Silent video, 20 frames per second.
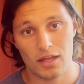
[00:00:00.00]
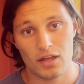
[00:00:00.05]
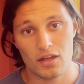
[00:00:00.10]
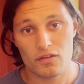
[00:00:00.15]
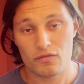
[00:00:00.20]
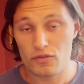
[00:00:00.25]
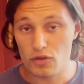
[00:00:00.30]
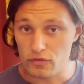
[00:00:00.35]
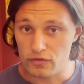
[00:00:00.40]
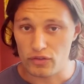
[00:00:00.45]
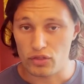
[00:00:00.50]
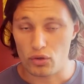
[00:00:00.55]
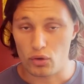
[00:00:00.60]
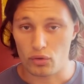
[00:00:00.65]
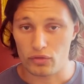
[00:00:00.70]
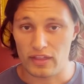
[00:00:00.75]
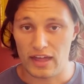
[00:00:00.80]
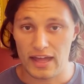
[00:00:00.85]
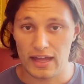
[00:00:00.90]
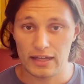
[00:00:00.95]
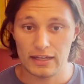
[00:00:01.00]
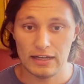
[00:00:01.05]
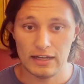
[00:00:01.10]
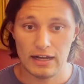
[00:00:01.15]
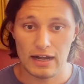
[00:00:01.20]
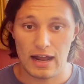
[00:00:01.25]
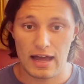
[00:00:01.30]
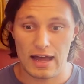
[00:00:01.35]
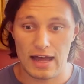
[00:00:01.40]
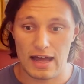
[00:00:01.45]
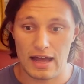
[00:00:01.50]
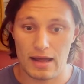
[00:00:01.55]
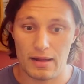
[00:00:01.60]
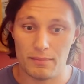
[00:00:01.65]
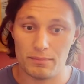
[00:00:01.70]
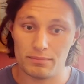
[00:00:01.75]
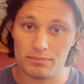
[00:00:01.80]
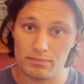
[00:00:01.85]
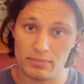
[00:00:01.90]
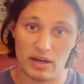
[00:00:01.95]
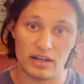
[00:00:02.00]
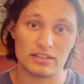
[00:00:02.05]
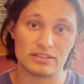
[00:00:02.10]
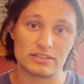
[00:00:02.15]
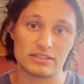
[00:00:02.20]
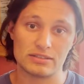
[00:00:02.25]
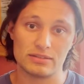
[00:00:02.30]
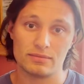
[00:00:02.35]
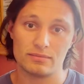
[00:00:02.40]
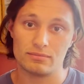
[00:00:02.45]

food for thought there, but